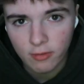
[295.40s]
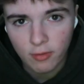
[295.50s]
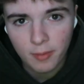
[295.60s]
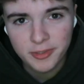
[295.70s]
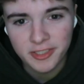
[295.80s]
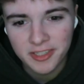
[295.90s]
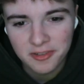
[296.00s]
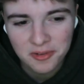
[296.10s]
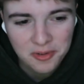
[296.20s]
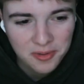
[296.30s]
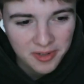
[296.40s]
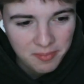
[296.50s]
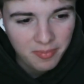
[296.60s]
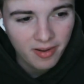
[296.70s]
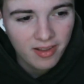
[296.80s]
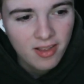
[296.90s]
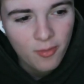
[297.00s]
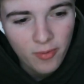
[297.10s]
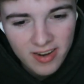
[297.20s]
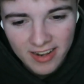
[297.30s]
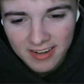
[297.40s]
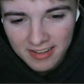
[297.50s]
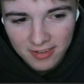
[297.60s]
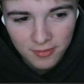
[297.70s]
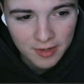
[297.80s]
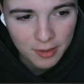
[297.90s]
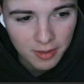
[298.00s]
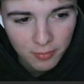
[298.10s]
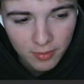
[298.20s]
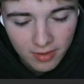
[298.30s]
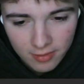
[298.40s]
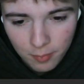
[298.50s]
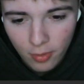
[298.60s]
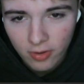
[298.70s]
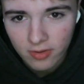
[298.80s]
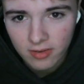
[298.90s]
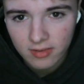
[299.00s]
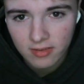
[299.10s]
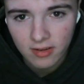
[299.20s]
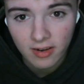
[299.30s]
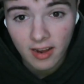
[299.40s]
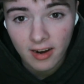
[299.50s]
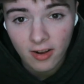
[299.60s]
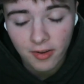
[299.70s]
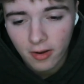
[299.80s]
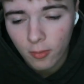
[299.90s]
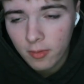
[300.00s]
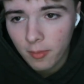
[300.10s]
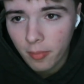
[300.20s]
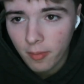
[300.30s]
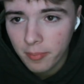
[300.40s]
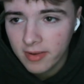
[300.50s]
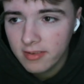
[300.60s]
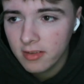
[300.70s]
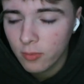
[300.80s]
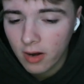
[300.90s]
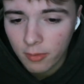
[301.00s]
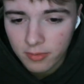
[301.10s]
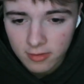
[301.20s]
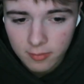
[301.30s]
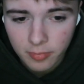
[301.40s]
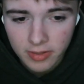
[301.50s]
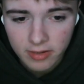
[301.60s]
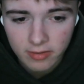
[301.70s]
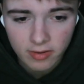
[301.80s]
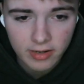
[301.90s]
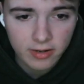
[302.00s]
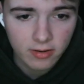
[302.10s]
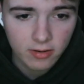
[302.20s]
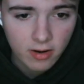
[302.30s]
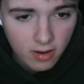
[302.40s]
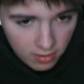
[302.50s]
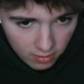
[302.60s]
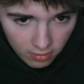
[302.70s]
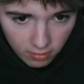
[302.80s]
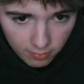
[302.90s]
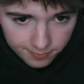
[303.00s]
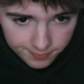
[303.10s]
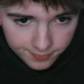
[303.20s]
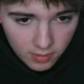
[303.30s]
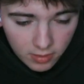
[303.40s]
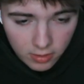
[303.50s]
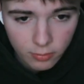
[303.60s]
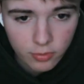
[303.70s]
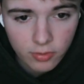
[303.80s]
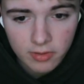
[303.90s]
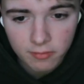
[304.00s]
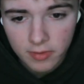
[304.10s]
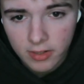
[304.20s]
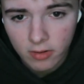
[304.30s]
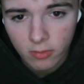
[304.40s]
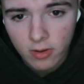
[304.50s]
interruption here real quick, but when editing this video I realized part of this got cut out. But basically what I was explaining right here, you know, during the video,